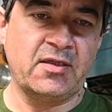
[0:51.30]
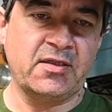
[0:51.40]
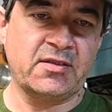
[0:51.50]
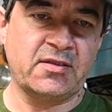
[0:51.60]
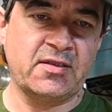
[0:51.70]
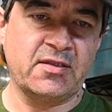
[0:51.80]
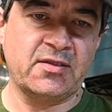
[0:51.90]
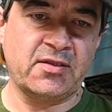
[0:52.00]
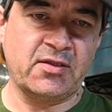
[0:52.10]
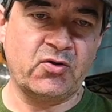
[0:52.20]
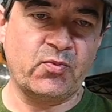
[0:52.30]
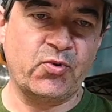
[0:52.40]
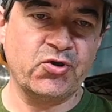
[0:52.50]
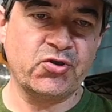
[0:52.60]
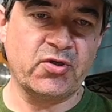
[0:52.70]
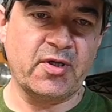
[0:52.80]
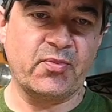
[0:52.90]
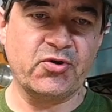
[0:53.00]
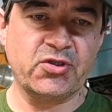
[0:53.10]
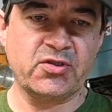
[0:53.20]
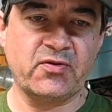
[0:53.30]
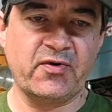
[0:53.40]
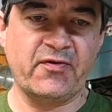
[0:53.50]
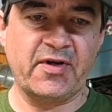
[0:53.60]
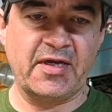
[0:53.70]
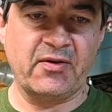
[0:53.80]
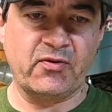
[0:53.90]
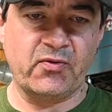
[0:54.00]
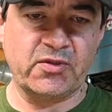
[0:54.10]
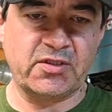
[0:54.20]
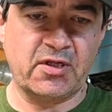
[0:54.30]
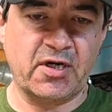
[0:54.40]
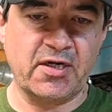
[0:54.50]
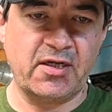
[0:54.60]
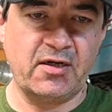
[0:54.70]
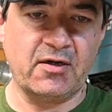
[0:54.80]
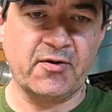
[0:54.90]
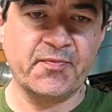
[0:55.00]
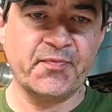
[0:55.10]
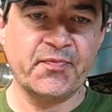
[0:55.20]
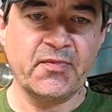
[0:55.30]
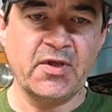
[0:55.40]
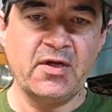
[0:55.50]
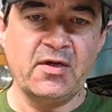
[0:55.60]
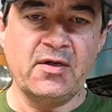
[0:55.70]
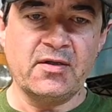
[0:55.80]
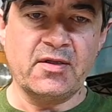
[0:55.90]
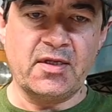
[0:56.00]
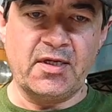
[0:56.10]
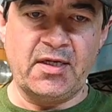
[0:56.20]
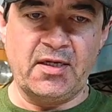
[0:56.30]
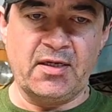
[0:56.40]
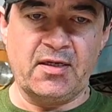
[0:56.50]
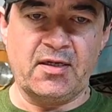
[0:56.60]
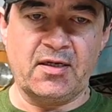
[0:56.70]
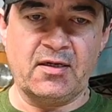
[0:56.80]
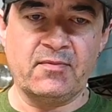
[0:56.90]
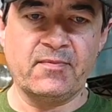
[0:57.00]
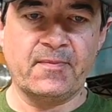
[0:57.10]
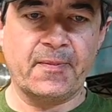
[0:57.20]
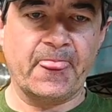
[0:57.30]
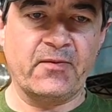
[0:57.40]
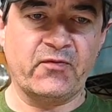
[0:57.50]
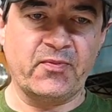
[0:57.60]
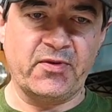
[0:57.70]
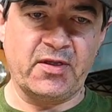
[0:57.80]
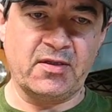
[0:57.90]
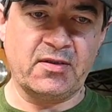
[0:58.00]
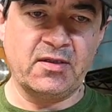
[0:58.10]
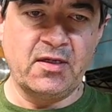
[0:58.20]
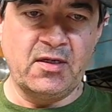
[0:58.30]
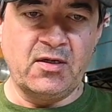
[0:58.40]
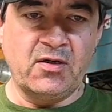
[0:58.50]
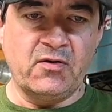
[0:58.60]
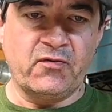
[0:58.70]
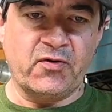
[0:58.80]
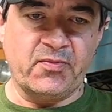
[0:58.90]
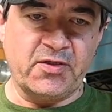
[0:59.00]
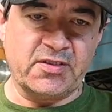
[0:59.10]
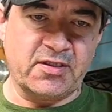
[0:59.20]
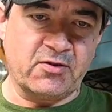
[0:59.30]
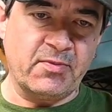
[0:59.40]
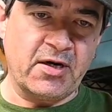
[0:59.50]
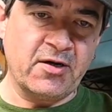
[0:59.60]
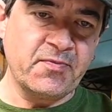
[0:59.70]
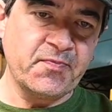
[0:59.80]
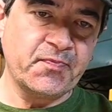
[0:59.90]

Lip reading: this is a little pusher that pushes the rivet down through a slot here, and from the sickle bar